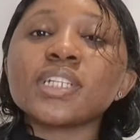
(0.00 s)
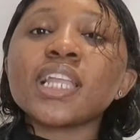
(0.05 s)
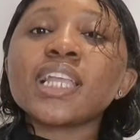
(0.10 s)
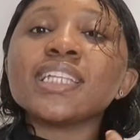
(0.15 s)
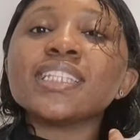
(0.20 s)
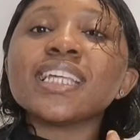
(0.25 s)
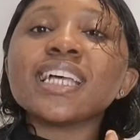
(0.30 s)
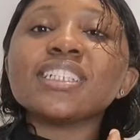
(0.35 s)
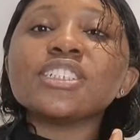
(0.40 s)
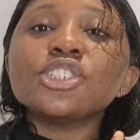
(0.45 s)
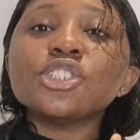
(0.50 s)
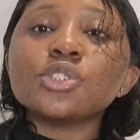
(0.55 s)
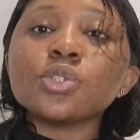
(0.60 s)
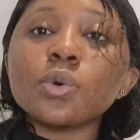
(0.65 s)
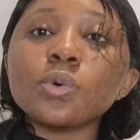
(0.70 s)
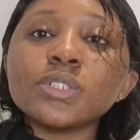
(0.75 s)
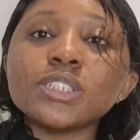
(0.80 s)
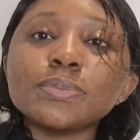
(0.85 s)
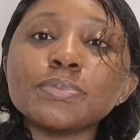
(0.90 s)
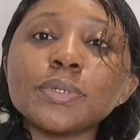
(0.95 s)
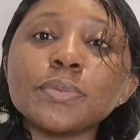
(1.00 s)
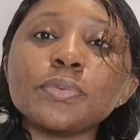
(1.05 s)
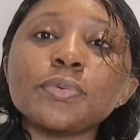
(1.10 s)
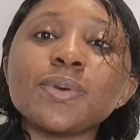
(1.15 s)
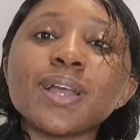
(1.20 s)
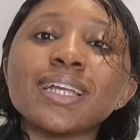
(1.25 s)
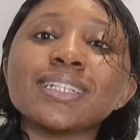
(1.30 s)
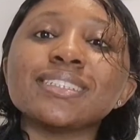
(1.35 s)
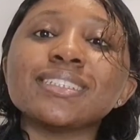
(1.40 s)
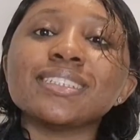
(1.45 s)
that shows people
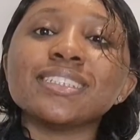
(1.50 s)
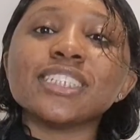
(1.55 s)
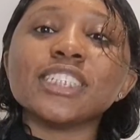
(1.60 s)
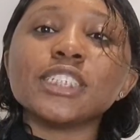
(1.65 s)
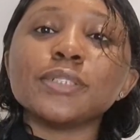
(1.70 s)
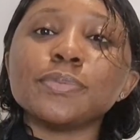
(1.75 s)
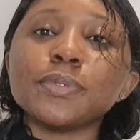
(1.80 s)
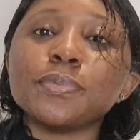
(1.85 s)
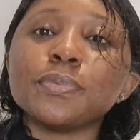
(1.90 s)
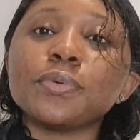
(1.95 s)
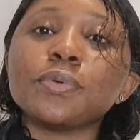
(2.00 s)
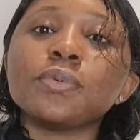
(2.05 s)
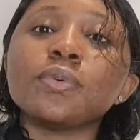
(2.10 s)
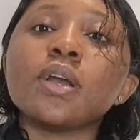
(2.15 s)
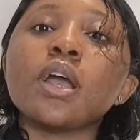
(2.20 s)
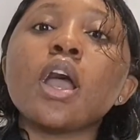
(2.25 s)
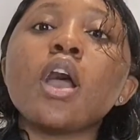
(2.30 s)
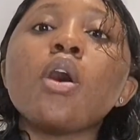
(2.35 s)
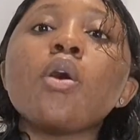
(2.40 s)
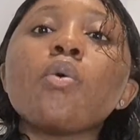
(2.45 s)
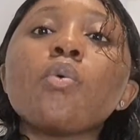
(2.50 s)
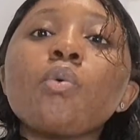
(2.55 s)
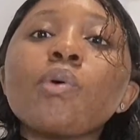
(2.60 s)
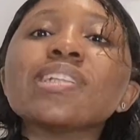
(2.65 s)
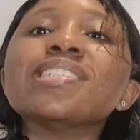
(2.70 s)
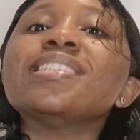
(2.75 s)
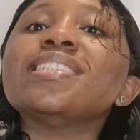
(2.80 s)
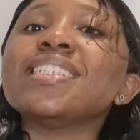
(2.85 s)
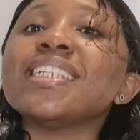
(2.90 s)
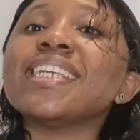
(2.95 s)
and teach people
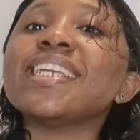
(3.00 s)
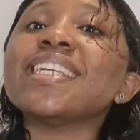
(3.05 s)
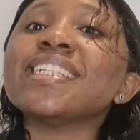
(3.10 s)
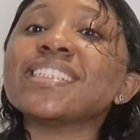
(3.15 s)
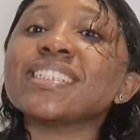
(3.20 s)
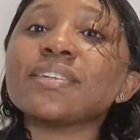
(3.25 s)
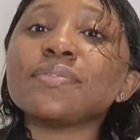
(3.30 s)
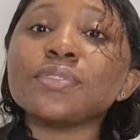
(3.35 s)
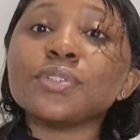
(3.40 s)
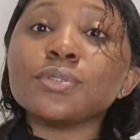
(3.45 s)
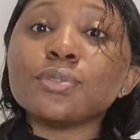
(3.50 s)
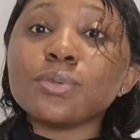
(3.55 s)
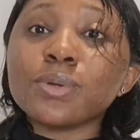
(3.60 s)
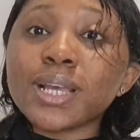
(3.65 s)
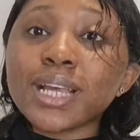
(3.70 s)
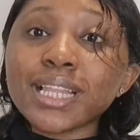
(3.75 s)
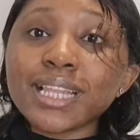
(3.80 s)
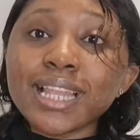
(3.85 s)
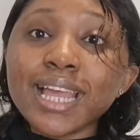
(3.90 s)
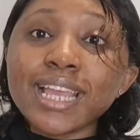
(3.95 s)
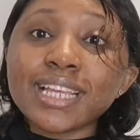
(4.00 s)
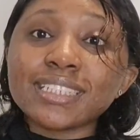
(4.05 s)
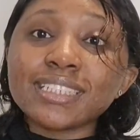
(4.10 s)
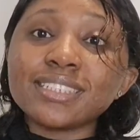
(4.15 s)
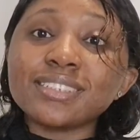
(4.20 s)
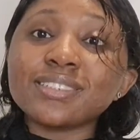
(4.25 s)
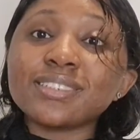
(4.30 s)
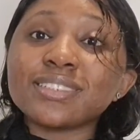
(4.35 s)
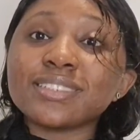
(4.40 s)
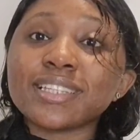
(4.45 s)
what the interview look like.
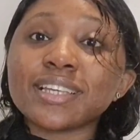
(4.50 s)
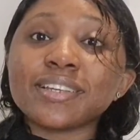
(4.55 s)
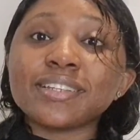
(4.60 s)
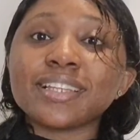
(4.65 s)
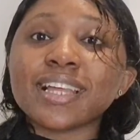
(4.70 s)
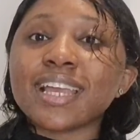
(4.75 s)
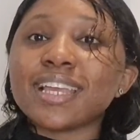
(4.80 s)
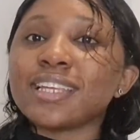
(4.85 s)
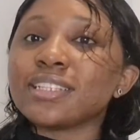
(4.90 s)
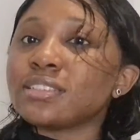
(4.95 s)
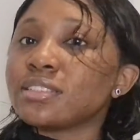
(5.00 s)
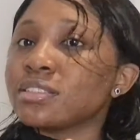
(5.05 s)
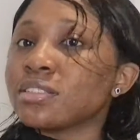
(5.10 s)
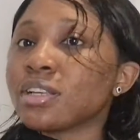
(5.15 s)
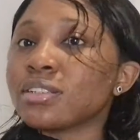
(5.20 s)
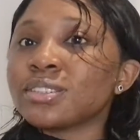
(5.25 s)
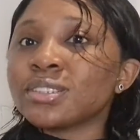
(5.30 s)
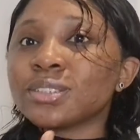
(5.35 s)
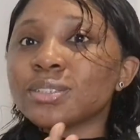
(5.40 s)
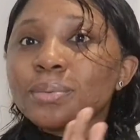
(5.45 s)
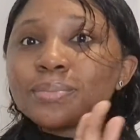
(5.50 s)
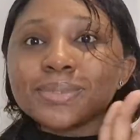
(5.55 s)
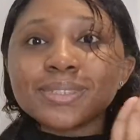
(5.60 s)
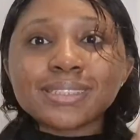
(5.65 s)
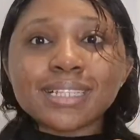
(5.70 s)
This is tell you that it's not something